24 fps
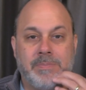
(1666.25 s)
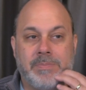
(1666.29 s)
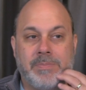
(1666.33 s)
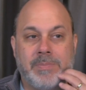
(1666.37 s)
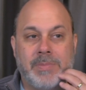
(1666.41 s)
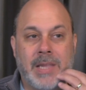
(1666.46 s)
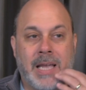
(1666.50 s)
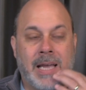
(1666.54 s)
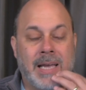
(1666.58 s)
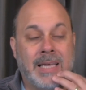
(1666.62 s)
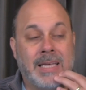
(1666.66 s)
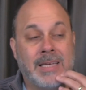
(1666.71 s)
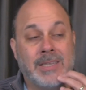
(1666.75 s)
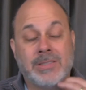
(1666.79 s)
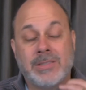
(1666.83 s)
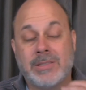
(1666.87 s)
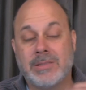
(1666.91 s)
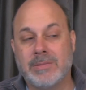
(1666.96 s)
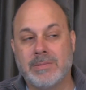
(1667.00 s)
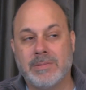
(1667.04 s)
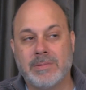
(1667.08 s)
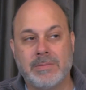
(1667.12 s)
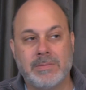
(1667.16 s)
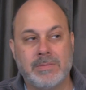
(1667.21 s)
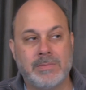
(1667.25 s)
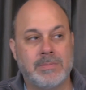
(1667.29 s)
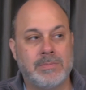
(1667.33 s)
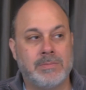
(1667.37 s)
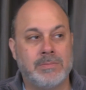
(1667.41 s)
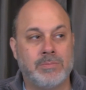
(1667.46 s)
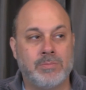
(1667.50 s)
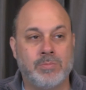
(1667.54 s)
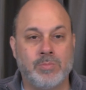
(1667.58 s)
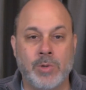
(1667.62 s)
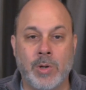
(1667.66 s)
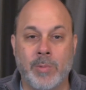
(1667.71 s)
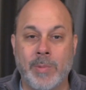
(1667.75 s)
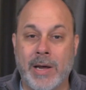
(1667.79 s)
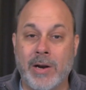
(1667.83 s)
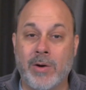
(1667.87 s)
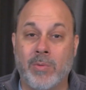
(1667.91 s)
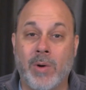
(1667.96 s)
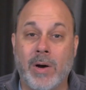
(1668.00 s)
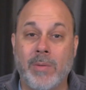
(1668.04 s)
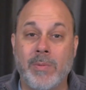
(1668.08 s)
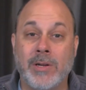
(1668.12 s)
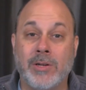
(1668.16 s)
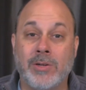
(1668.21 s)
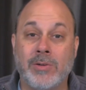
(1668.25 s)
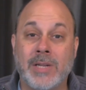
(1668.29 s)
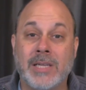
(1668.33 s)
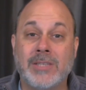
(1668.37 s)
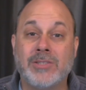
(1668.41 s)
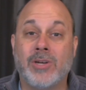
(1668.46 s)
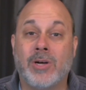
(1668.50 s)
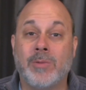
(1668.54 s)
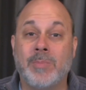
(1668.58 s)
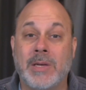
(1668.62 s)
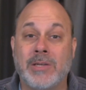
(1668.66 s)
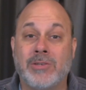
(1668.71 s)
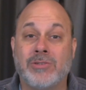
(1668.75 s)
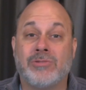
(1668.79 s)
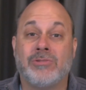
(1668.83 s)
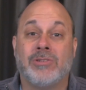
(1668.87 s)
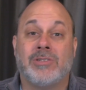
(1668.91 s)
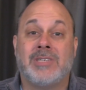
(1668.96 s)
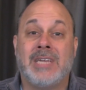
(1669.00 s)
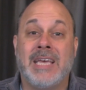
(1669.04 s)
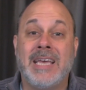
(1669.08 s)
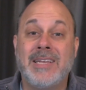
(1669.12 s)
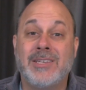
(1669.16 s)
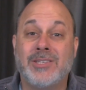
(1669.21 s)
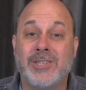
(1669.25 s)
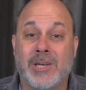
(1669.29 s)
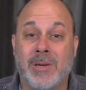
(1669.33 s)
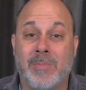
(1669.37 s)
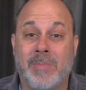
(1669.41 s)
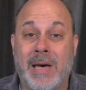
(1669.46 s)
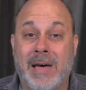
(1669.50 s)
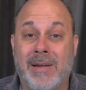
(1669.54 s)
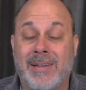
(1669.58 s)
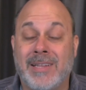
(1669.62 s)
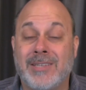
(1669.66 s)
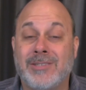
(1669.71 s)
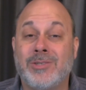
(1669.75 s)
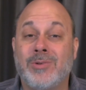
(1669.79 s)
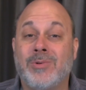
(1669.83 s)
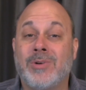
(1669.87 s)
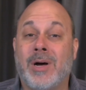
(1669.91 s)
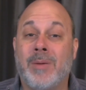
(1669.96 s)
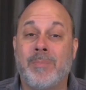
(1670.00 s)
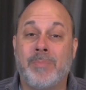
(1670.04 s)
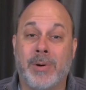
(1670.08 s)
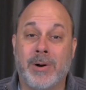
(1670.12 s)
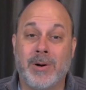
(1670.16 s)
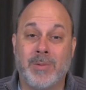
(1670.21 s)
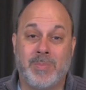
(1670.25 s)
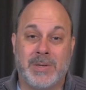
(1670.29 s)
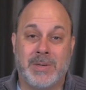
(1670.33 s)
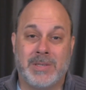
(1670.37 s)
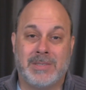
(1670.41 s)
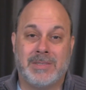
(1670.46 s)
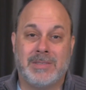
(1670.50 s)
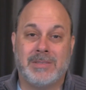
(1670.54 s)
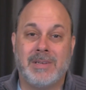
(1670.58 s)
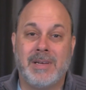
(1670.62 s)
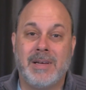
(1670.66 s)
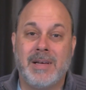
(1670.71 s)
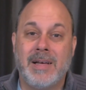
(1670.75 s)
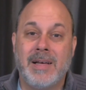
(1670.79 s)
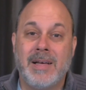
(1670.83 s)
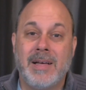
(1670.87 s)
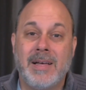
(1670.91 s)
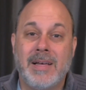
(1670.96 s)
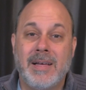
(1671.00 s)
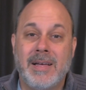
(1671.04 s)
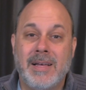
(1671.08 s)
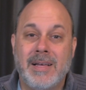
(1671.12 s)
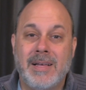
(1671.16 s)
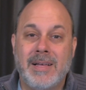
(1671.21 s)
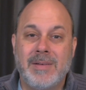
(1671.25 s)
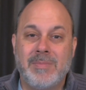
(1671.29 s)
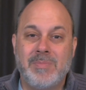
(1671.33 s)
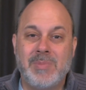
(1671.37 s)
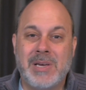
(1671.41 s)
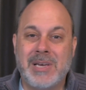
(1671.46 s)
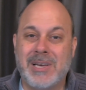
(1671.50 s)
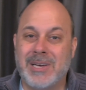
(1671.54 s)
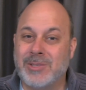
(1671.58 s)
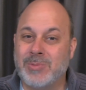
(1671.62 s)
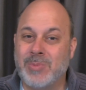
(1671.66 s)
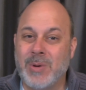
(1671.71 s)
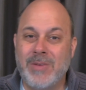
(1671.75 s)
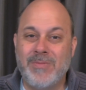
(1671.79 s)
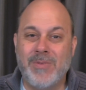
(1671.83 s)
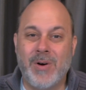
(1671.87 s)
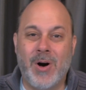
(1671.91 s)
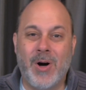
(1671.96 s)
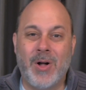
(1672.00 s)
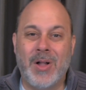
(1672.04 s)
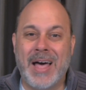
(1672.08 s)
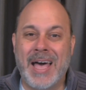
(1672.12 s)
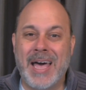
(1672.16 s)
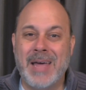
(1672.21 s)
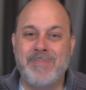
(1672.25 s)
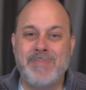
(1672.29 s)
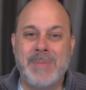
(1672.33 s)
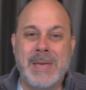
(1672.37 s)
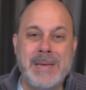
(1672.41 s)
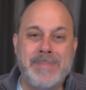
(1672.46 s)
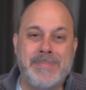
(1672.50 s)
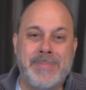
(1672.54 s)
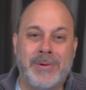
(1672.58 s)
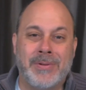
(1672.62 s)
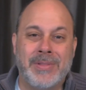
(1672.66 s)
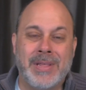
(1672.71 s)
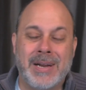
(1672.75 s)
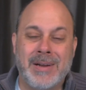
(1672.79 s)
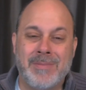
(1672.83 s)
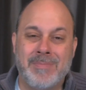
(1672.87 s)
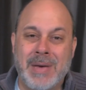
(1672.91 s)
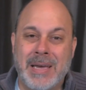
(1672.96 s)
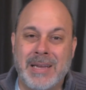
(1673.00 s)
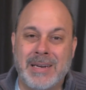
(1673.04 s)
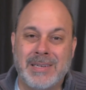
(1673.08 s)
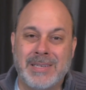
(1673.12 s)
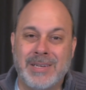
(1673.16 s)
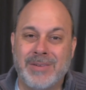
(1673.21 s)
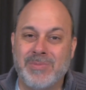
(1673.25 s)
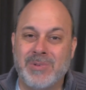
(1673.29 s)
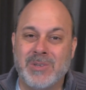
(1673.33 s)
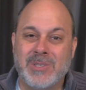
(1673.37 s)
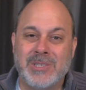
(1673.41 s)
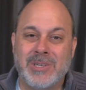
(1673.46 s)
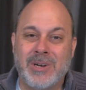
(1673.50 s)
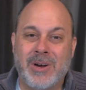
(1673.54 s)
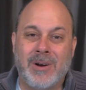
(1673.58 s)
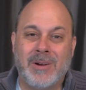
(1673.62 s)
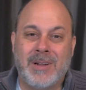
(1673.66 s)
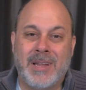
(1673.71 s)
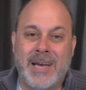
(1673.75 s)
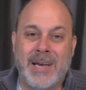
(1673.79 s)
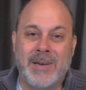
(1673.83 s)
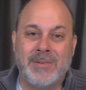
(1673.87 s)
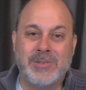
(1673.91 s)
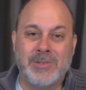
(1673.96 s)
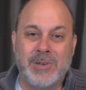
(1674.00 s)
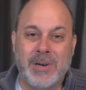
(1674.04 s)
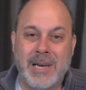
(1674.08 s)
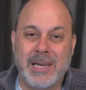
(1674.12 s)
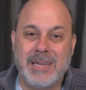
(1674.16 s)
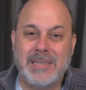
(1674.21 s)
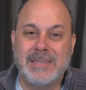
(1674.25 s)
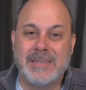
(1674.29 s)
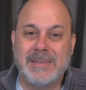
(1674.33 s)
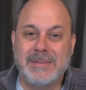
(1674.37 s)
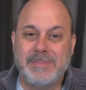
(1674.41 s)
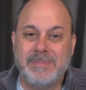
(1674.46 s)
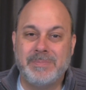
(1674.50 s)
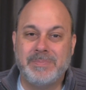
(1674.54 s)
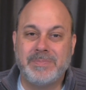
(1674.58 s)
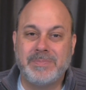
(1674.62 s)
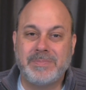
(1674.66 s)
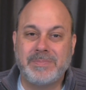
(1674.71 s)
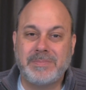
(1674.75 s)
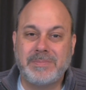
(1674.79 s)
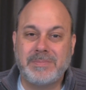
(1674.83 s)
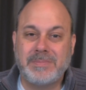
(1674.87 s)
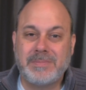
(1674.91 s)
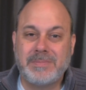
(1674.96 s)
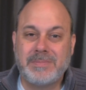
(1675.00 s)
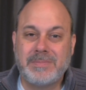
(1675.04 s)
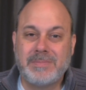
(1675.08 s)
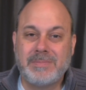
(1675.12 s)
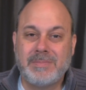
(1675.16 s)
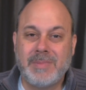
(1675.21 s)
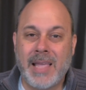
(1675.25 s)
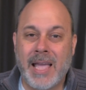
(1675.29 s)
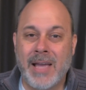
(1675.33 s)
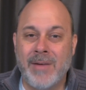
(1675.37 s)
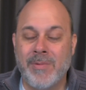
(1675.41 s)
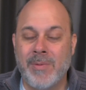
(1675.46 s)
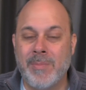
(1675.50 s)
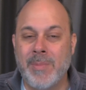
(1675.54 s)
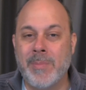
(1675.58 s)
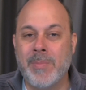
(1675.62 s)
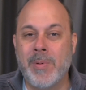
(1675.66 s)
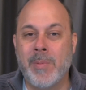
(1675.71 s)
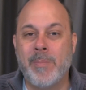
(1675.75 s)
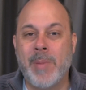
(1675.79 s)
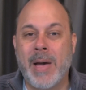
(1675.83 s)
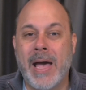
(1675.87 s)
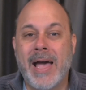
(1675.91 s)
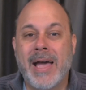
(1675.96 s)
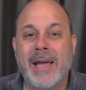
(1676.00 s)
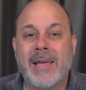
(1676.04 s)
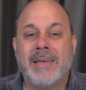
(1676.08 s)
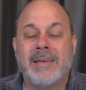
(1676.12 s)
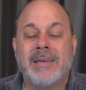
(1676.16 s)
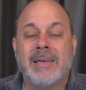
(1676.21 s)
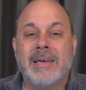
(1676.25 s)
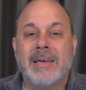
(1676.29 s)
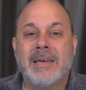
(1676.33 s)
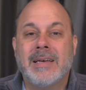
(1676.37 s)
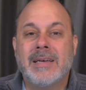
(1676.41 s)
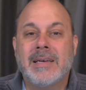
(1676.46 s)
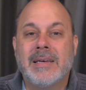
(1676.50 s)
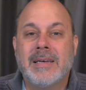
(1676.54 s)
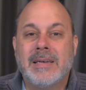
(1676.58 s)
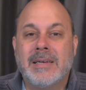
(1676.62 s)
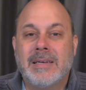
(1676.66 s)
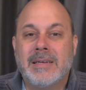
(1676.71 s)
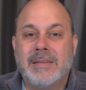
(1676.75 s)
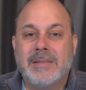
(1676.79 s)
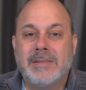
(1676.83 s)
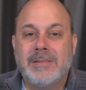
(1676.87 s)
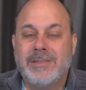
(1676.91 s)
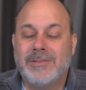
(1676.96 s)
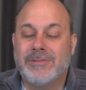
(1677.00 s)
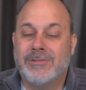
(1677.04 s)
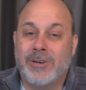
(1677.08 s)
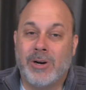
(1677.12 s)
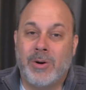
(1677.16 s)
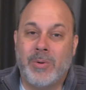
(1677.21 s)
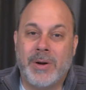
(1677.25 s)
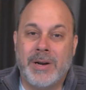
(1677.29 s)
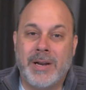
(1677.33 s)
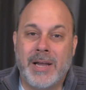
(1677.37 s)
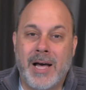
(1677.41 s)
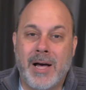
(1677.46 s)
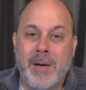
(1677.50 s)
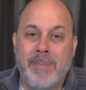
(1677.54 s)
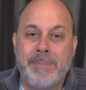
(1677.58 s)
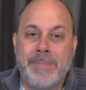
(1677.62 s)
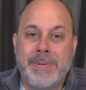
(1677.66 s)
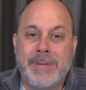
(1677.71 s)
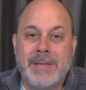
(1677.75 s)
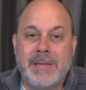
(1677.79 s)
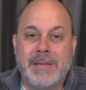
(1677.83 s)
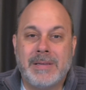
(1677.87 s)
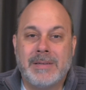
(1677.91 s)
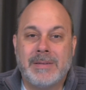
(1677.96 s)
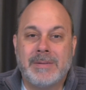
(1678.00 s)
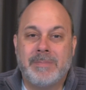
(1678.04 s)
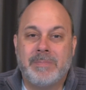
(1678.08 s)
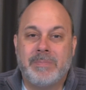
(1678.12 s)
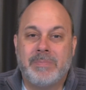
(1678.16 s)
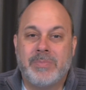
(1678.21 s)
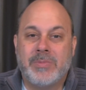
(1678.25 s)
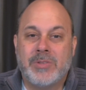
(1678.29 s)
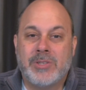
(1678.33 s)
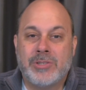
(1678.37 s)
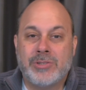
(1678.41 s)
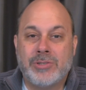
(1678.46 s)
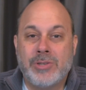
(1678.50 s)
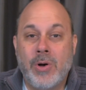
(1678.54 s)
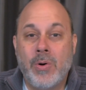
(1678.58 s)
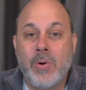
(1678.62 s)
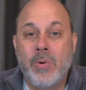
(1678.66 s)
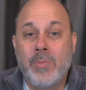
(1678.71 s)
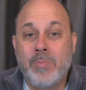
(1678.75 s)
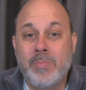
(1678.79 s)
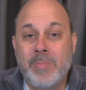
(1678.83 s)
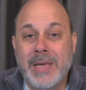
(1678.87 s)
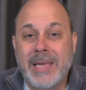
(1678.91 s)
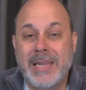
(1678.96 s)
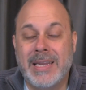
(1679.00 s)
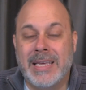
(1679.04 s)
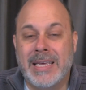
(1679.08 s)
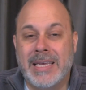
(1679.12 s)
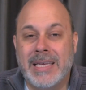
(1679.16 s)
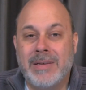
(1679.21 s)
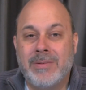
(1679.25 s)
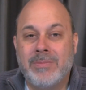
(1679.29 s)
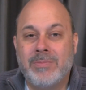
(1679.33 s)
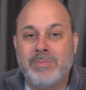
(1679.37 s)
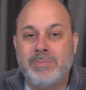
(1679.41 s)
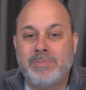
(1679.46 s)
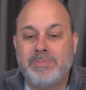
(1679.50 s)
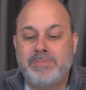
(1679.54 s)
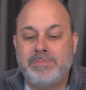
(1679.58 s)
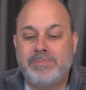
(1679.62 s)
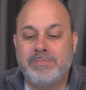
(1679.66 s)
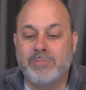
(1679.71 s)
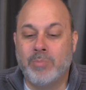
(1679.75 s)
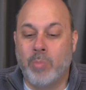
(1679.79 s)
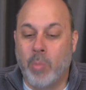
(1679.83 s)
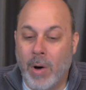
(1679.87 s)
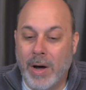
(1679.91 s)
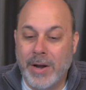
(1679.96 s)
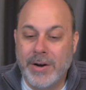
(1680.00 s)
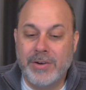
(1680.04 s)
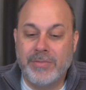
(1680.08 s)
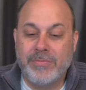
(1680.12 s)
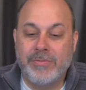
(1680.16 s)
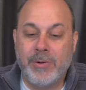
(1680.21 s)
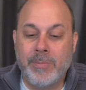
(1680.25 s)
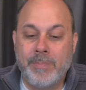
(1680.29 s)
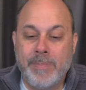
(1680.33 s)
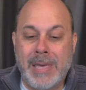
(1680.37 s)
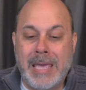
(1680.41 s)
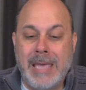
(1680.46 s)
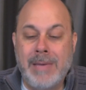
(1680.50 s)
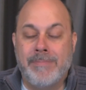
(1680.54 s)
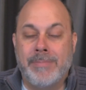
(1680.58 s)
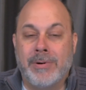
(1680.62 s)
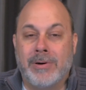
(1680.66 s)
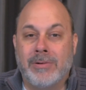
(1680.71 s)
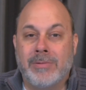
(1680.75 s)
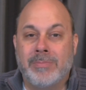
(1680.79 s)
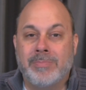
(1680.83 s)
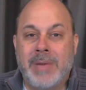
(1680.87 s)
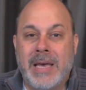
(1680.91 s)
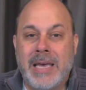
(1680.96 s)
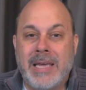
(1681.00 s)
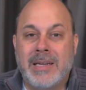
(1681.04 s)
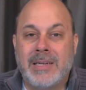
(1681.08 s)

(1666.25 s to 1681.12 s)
I guess no matter what we do, let's all be strategic about it. Let's do it on purpose. Because we've all had people that have made a difference in our lives, right? I remember back growing up, so many wonderful people made a